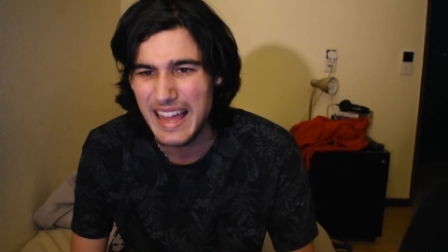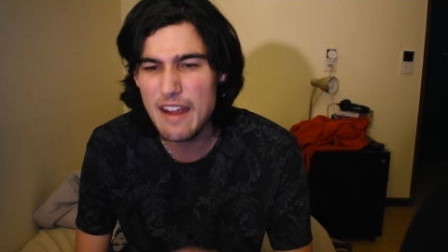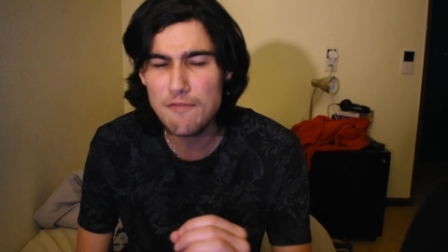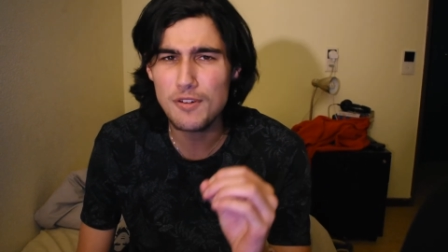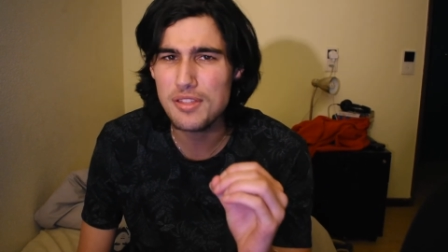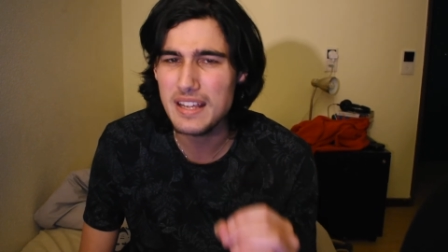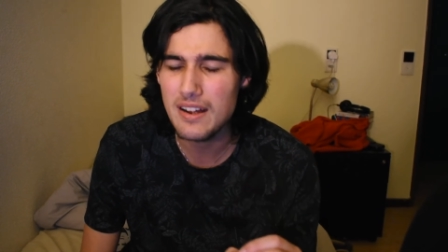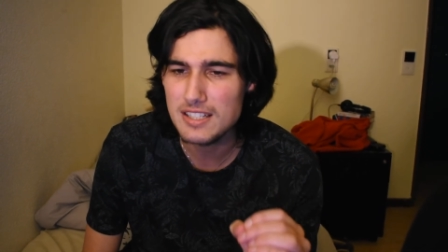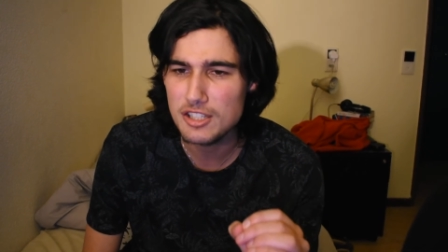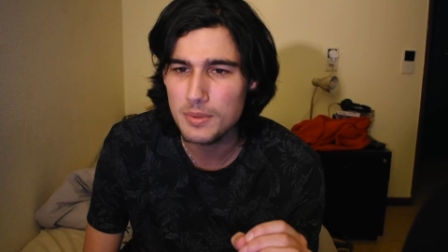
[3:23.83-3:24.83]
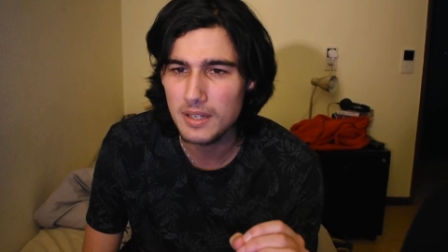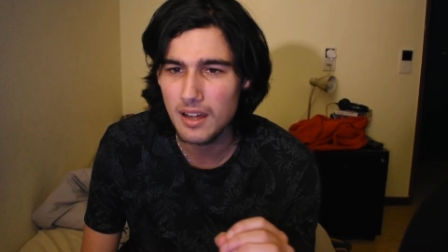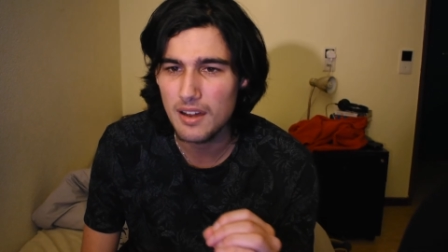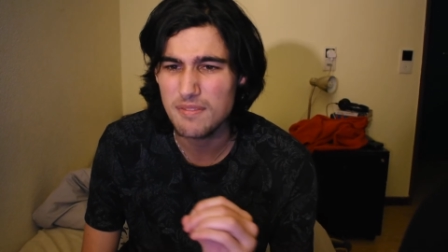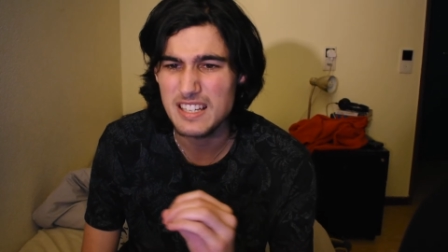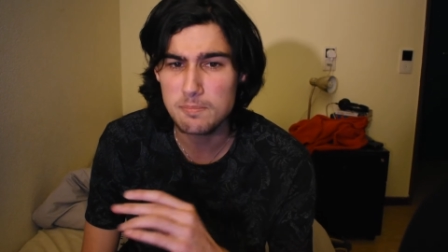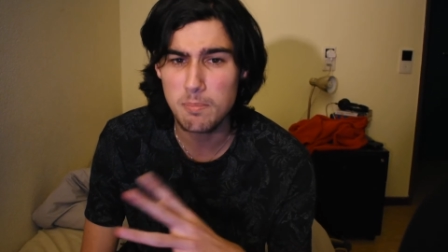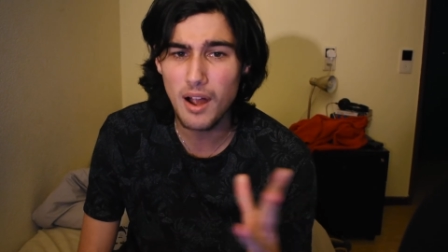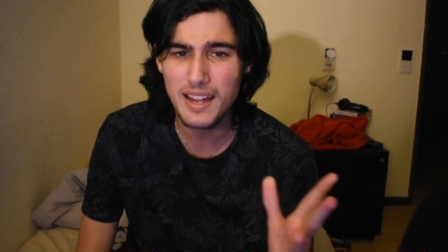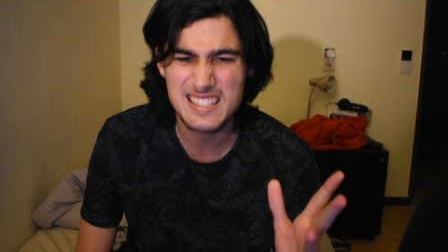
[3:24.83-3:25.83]
Everything I do in life is
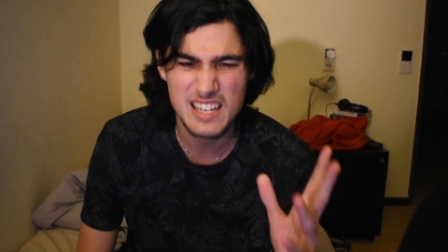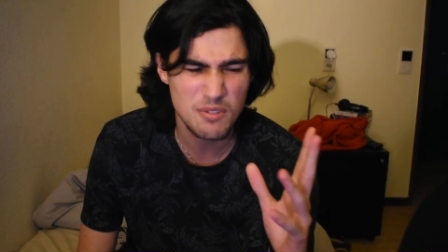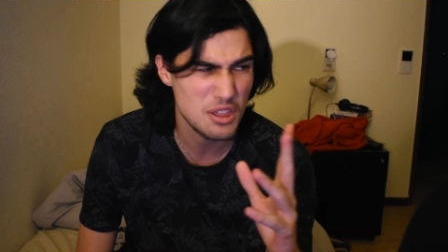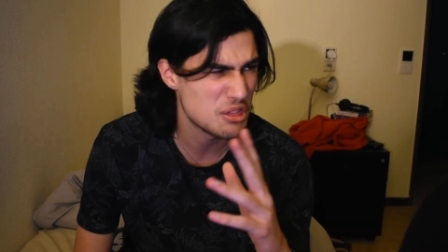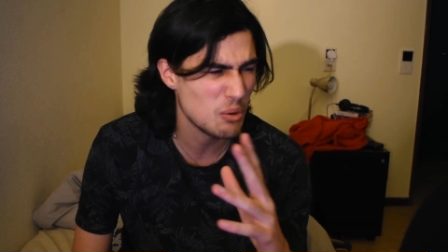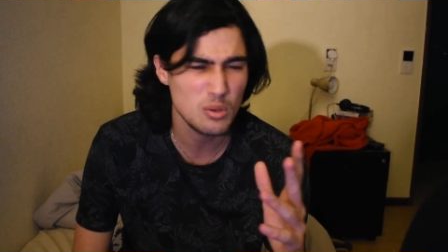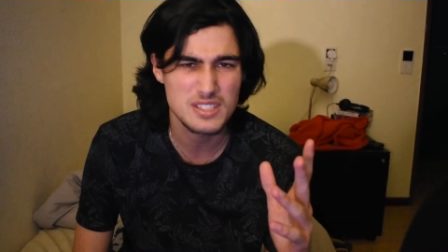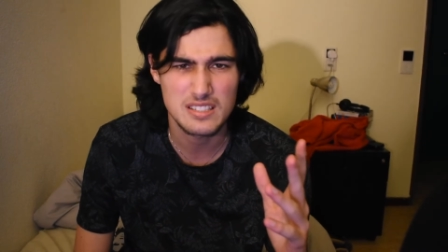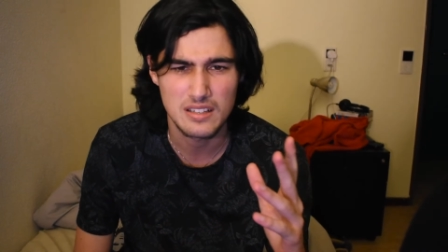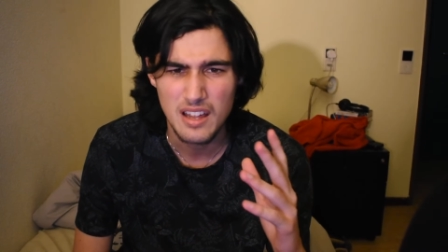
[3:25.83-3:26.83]
by it. Every thought is a